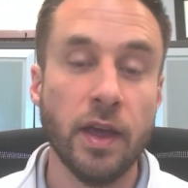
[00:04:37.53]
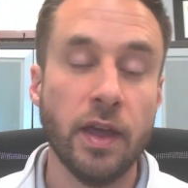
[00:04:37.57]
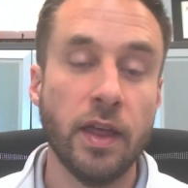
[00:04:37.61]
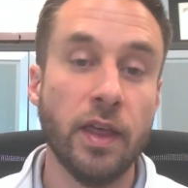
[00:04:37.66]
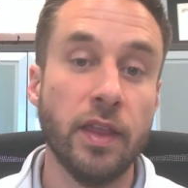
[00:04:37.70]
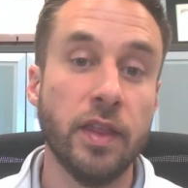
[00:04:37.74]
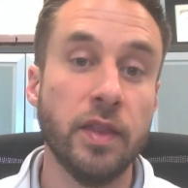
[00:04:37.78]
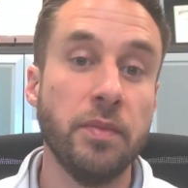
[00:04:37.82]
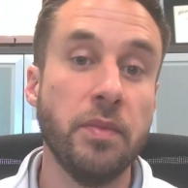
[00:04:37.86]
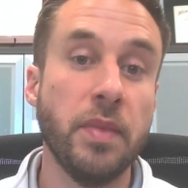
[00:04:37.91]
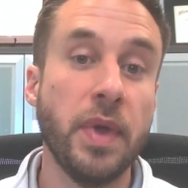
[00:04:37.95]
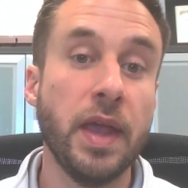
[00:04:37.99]

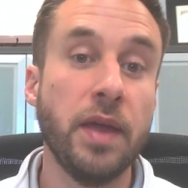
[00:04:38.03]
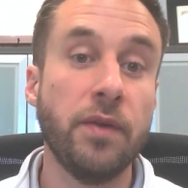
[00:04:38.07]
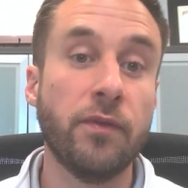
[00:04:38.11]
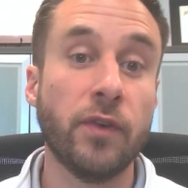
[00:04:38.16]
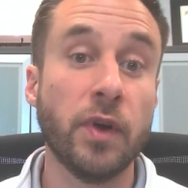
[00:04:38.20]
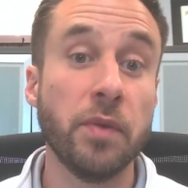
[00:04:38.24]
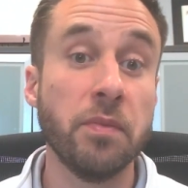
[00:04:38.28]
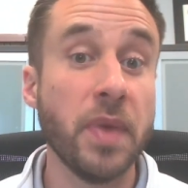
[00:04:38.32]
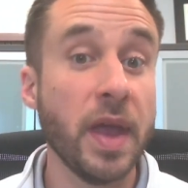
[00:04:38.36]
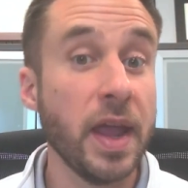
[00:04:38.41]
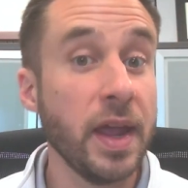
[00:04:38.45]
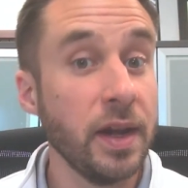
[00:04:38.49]
and the
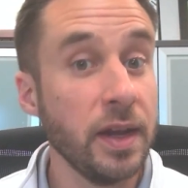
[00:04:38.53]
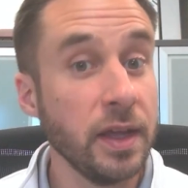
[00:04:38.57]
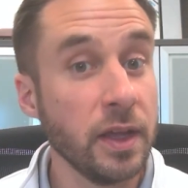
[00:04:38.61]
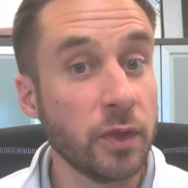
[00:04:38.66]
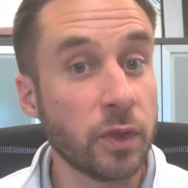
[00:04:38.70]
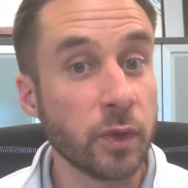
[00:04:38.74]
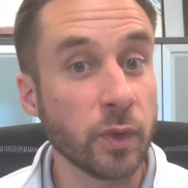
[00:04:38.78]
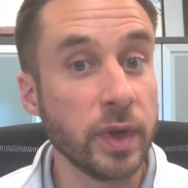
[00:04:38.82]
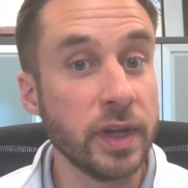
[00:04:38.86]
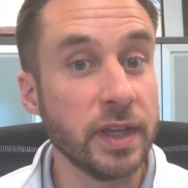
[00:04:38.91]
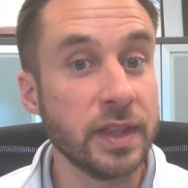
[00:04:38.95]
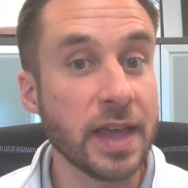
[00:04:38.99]
remaining
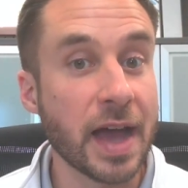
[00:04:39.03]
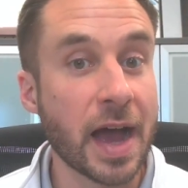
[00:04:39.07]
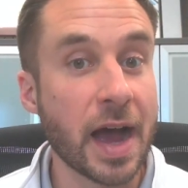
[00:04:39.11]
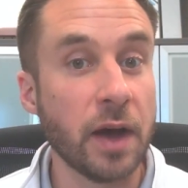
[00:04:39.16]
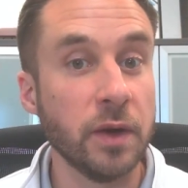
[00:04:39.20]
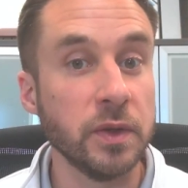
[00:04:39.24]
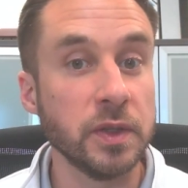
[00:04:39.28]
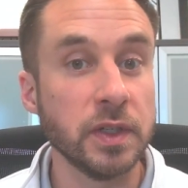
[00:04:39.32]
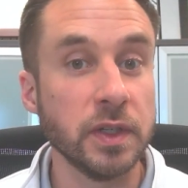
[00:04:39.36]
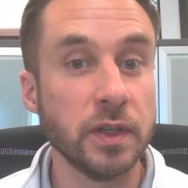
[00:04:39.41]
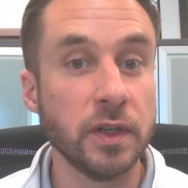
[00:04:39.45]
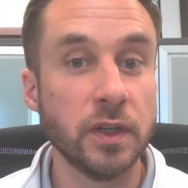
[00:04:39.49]

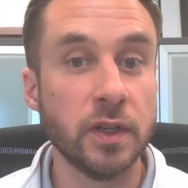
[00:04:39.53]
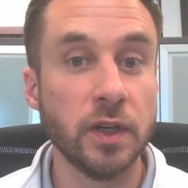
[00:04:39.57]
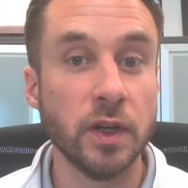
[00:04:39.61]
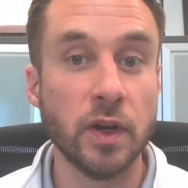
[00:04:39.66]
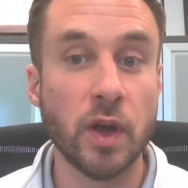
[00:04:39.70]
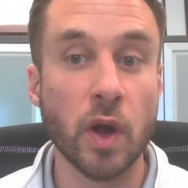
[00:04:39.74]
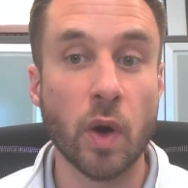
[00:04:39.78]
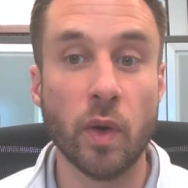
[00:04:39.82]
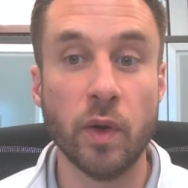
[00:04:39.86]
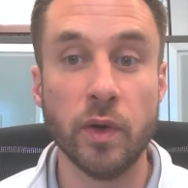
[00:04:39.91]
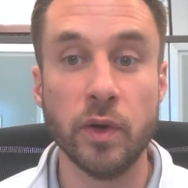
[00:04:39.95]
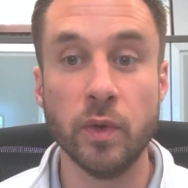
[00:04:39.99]
$3,000 could
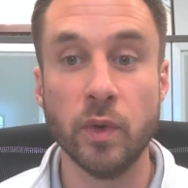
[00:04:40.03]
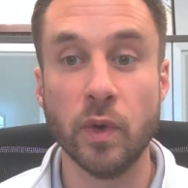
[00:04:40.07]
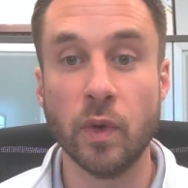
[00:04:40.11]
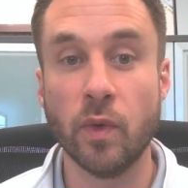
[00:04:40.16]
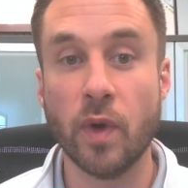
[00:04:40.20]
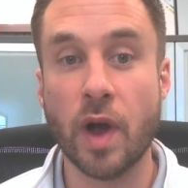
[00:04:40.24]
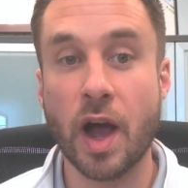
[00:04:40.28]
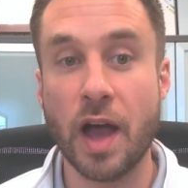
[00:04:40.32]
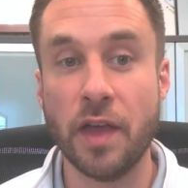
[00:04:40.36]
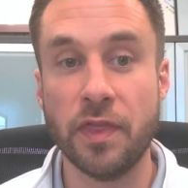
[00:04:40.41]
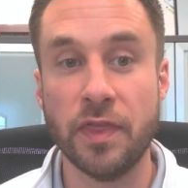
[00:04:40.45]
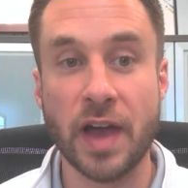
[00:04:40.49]
go into a
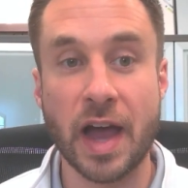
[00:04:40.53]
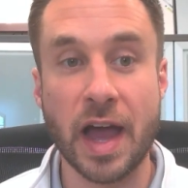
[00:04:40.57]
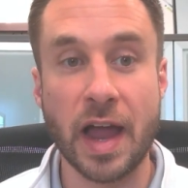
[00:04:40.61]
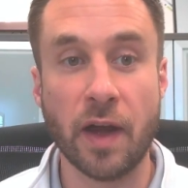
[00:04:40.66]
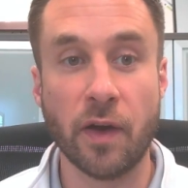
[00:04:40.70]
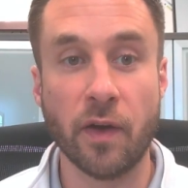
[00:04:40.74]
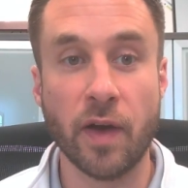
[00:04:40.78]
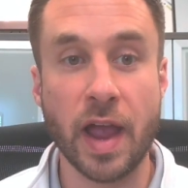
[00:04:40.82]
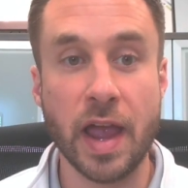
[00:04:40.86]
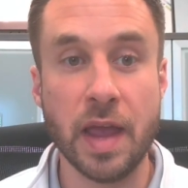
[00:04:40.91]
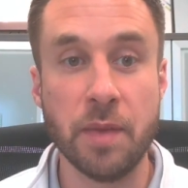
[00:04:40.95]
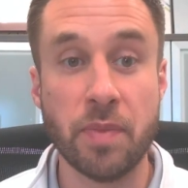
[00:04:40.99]
Roth
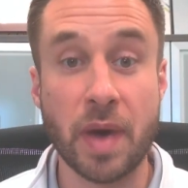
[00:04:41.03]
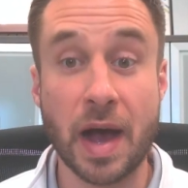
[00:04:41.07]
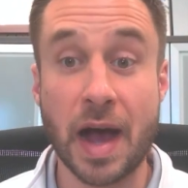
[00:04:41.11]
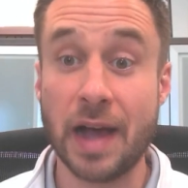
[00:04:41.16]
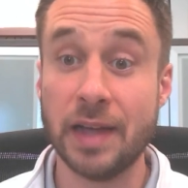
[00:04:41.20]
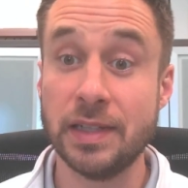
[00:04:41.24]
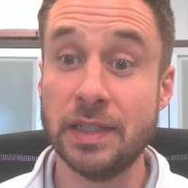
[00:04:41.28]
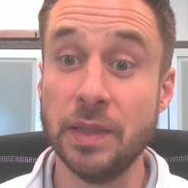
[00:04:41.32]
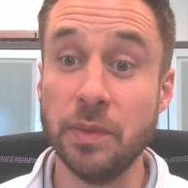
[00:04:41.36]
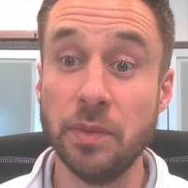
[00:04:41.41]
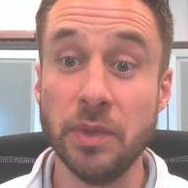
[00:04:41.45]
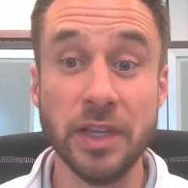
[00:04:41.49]
IRA,
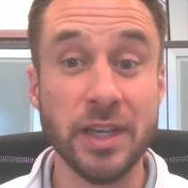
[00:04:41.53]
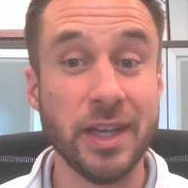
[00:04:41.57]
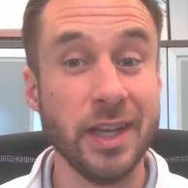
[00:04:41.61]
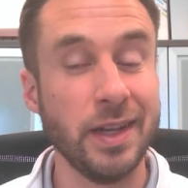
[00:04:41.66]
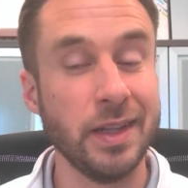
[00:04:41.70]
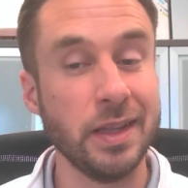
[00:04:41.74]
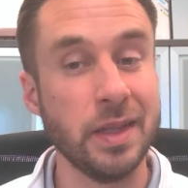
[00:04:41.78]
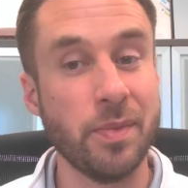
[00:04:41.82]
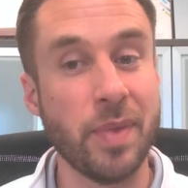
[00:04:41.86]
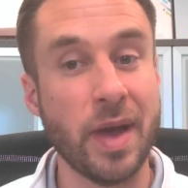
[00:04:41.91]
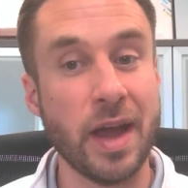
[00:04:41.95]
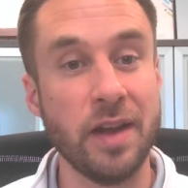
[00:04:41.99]
possibly
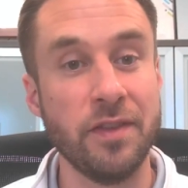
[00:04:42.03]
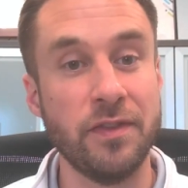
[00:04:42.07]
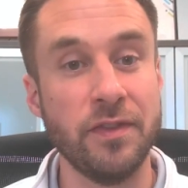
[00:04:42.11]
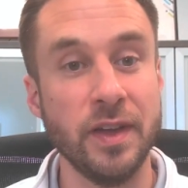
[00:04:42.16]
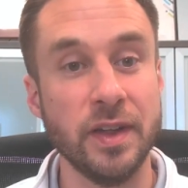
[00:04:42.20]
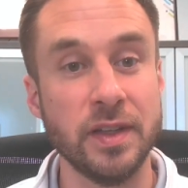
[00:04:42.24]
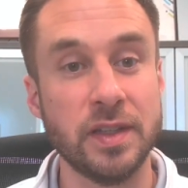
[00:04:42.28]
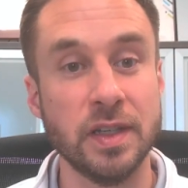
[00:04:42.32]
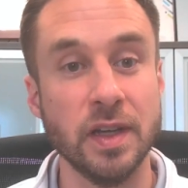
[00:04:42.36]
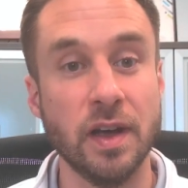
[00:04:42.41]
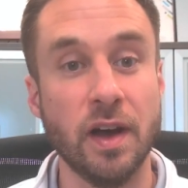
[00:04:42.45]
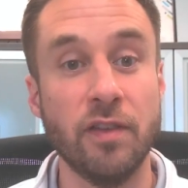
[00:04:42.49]
getting the
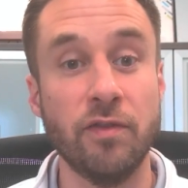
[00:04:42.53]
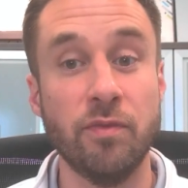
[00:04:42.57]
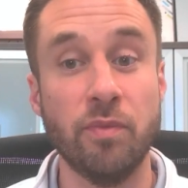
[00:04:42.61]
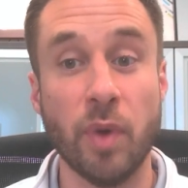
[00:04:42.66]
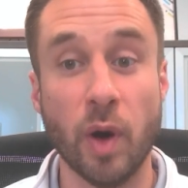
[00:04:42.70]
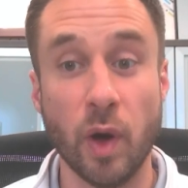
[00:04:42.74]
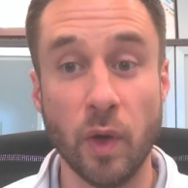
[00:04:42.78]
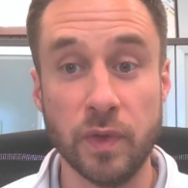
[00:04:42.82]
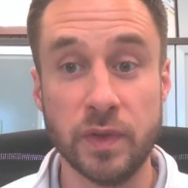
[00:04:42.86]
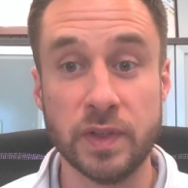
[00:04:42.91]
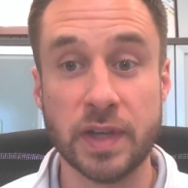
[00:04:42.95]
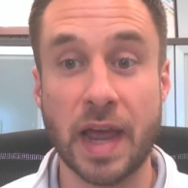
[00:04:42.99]
benefits of
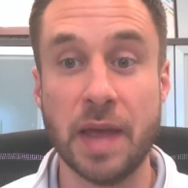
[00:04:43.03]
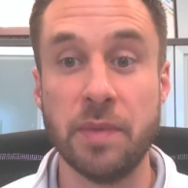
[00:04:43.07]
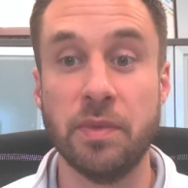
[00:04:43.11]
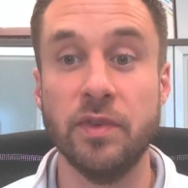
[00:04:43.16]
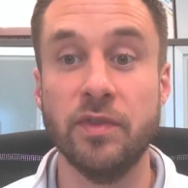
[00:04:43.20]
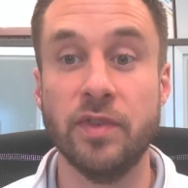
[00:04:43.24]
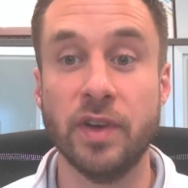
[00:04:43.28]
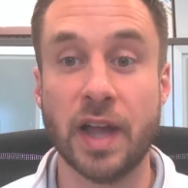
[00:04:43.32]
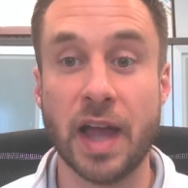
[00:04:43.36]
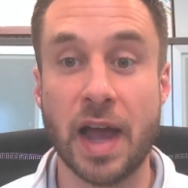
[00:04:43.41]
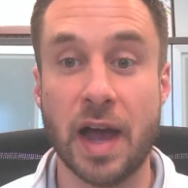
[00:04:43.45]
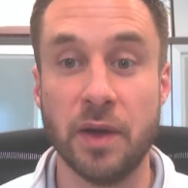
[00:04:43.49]
both type
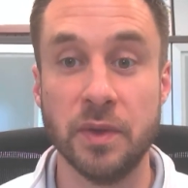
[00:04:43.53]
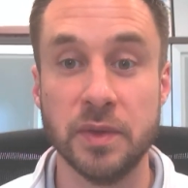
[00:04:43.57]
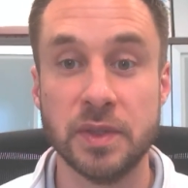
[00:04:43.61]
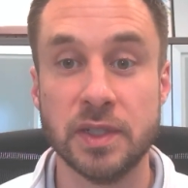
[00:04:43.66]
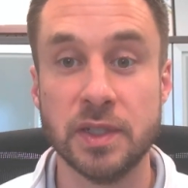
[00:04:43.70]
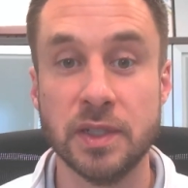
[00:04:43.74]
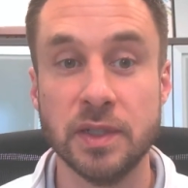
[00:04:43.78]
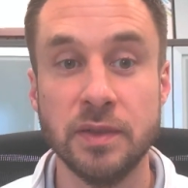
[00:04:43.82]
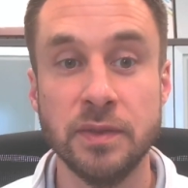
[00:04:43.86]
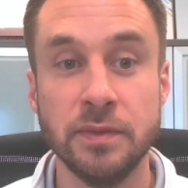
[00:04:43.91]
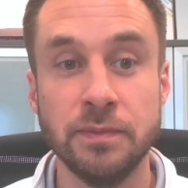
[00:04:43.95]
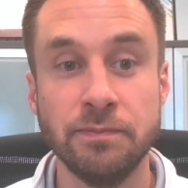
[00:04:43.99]
of
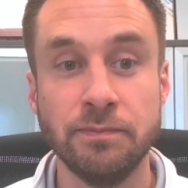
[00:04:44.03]
accounts.